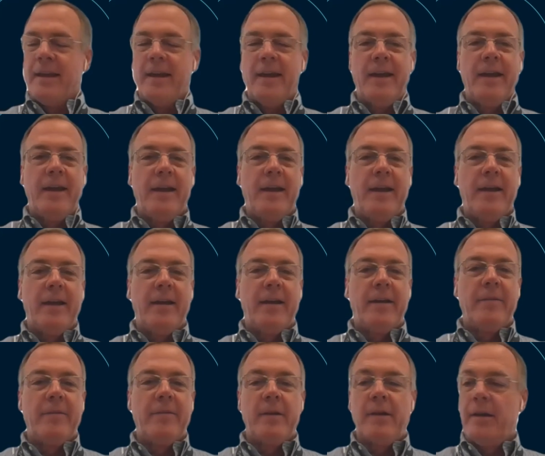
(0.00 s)
Thank you,
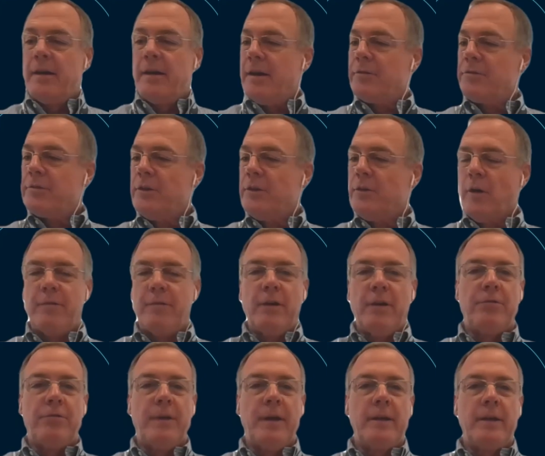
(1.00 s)
Vinicius, for the
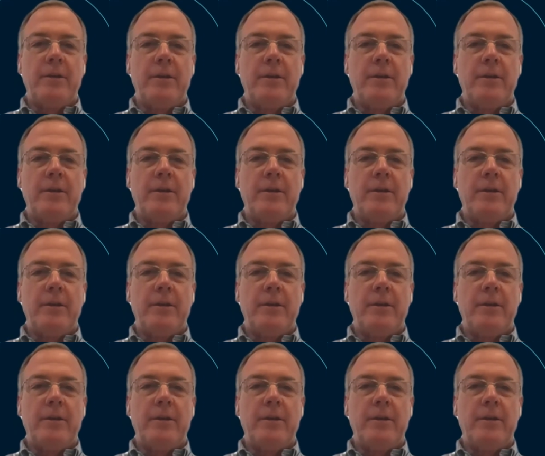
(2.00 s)
question.